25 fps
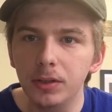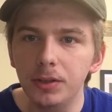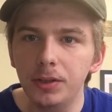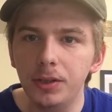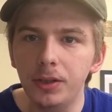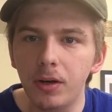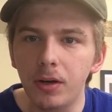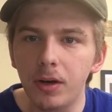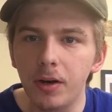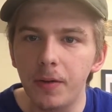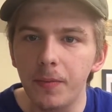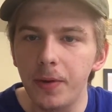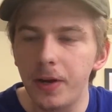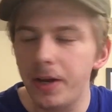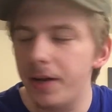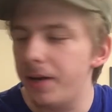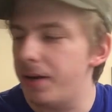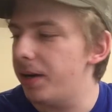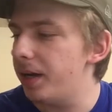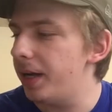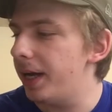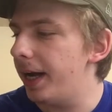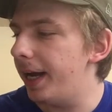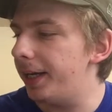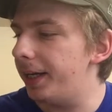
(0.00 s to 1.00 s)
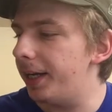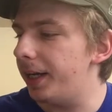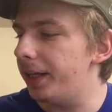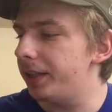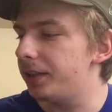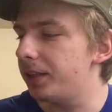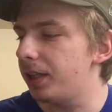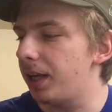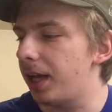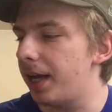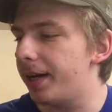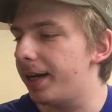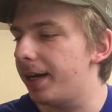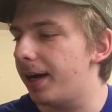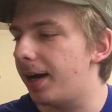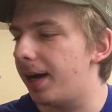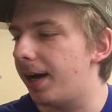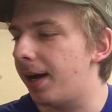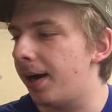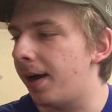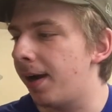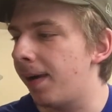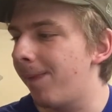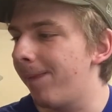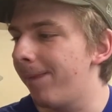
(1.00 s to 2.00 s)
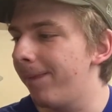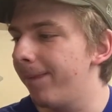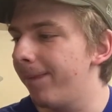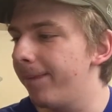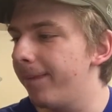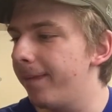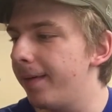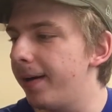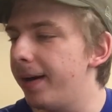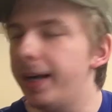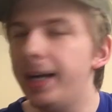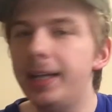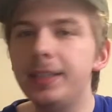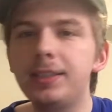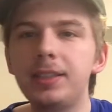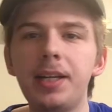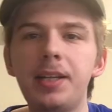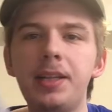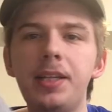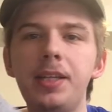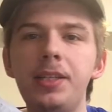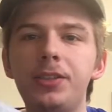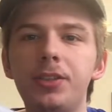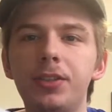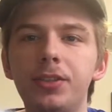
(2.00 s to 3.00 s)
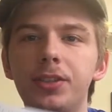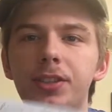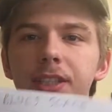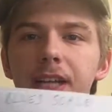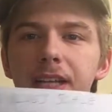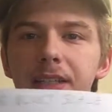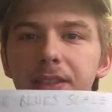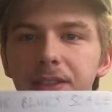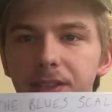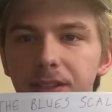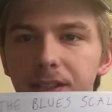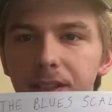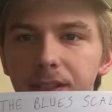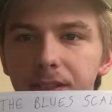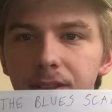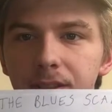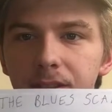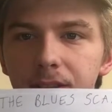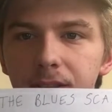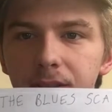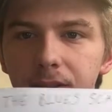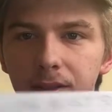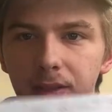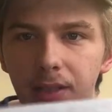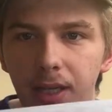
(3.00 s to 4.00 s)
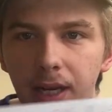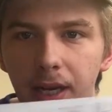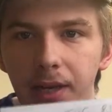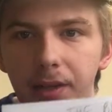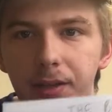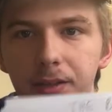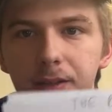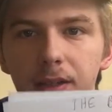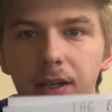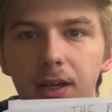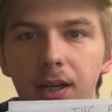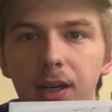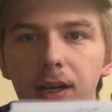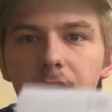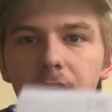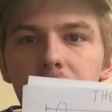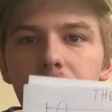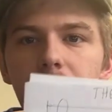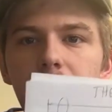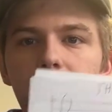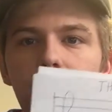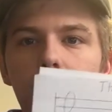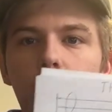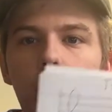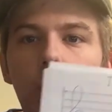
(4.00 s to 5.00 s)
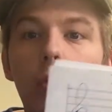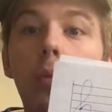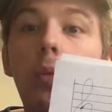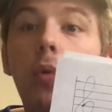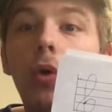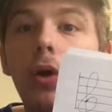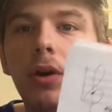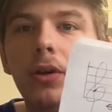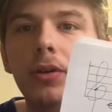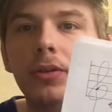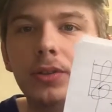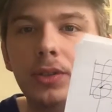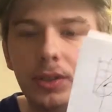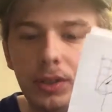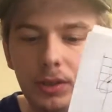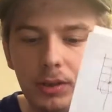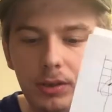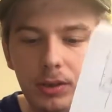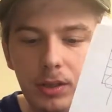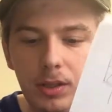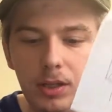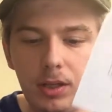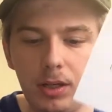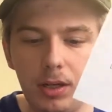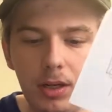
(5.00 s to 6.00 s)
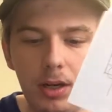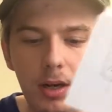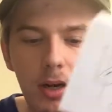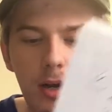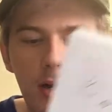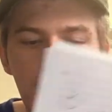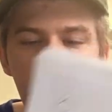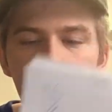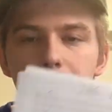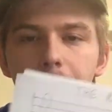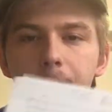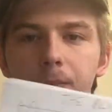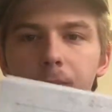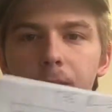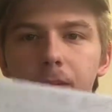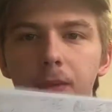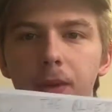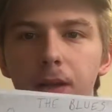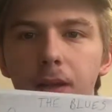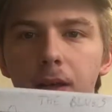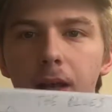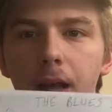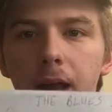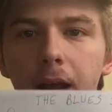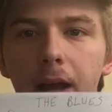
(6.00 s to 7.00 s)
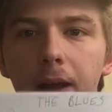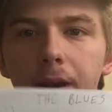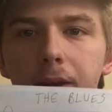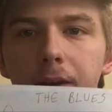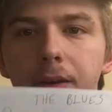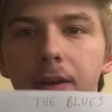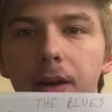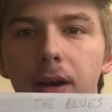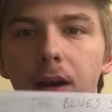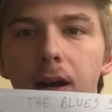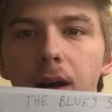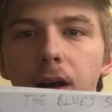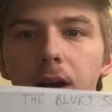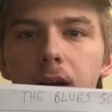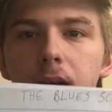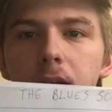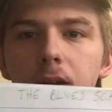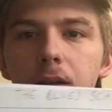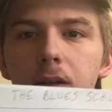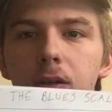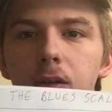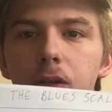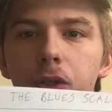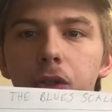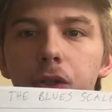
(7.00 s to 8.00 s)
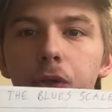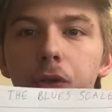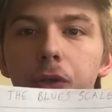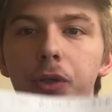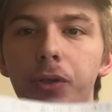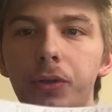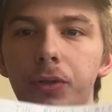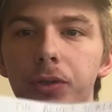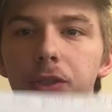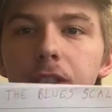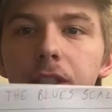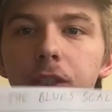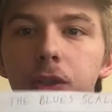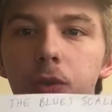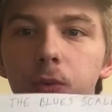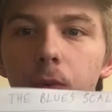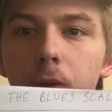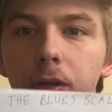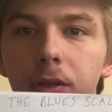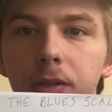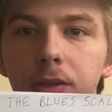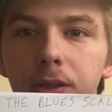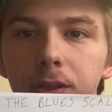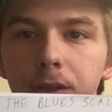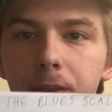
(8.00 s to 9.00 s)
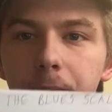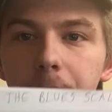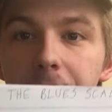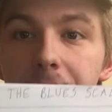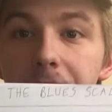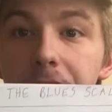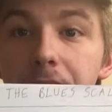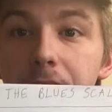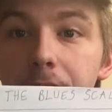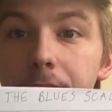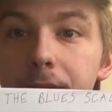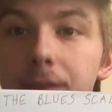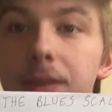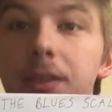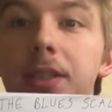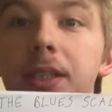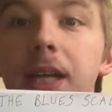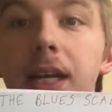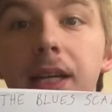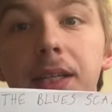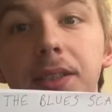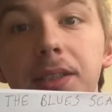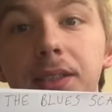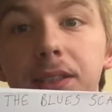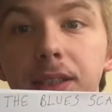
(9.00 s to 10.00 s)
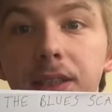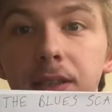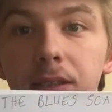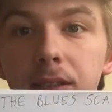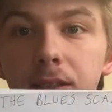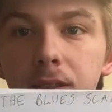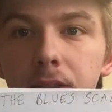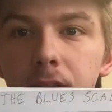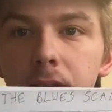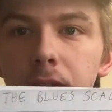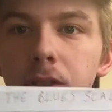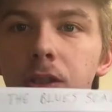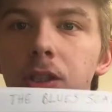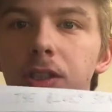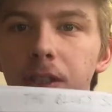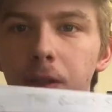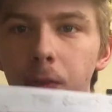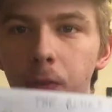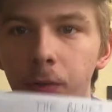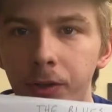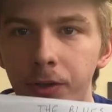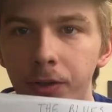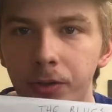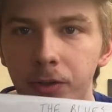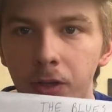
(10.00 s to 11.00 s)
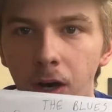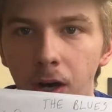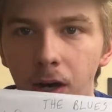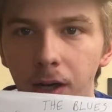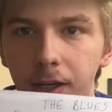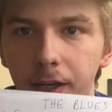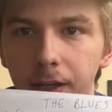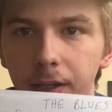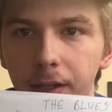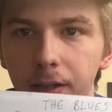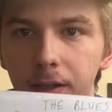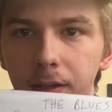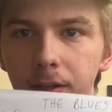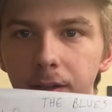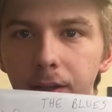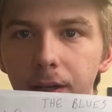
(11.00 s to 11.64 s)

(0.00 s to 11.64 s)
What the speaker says: You know what I mean? It's like these are sentences and or words, and you use these words to make different sentences, just like when you're talking.